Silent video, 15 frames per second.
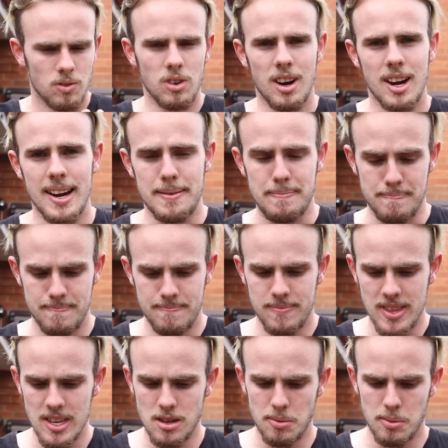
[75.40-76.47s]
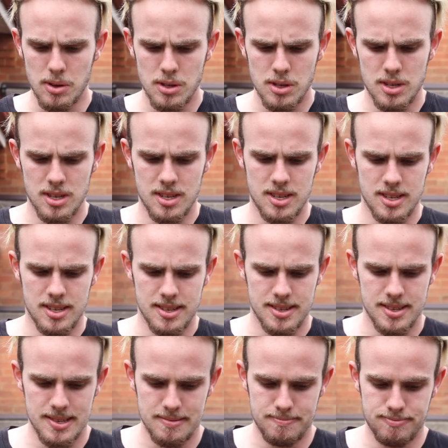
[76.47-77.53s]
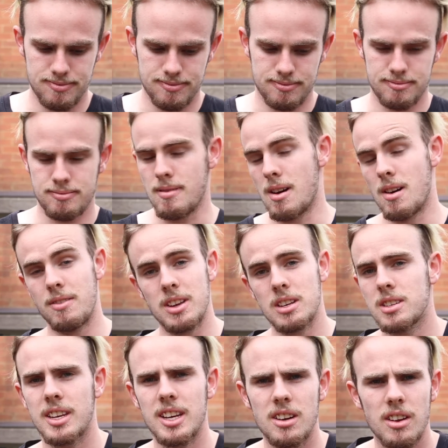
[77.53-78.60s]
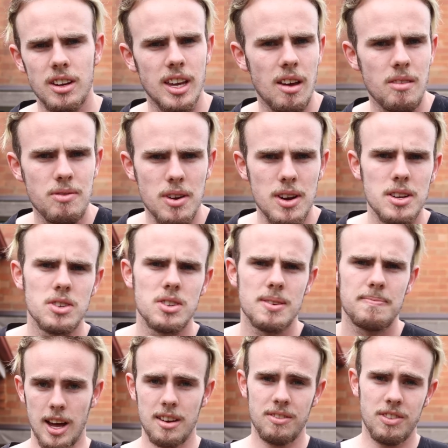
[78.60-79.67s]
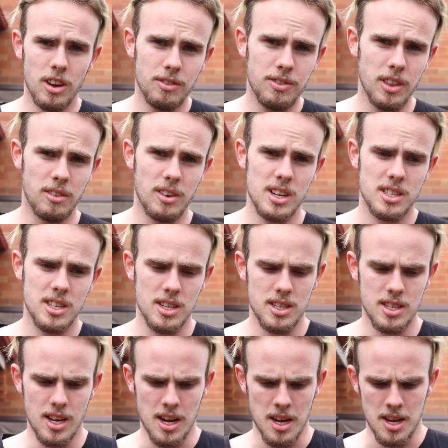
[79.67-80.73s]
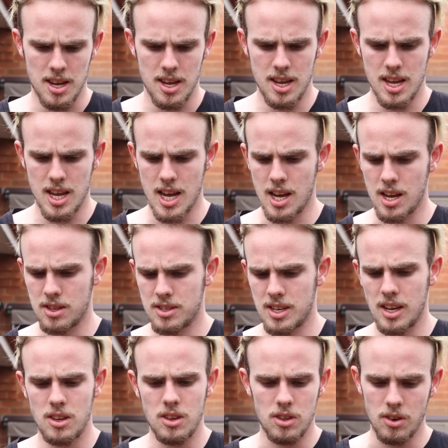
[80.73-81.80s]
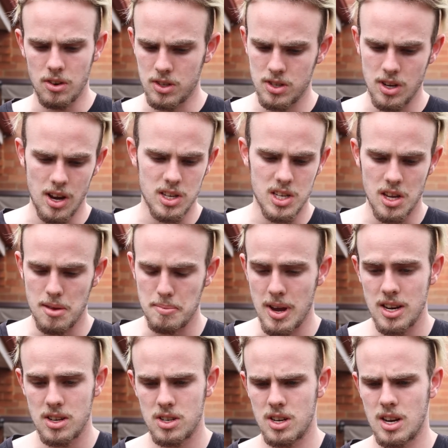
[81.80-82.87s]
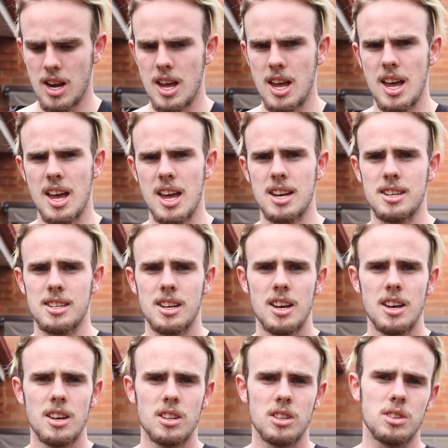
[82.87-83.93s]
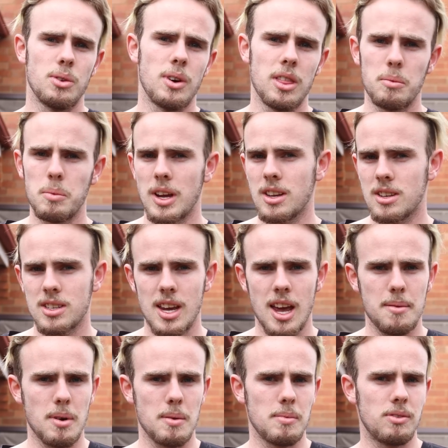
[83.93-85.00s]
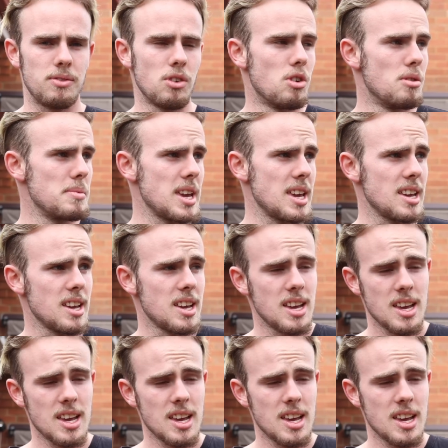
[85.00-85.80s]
Right, this was obviously no game footage. I didn't film for the rest of this day. I'll take you through it. So I was on the bench and two other wingers came on before me,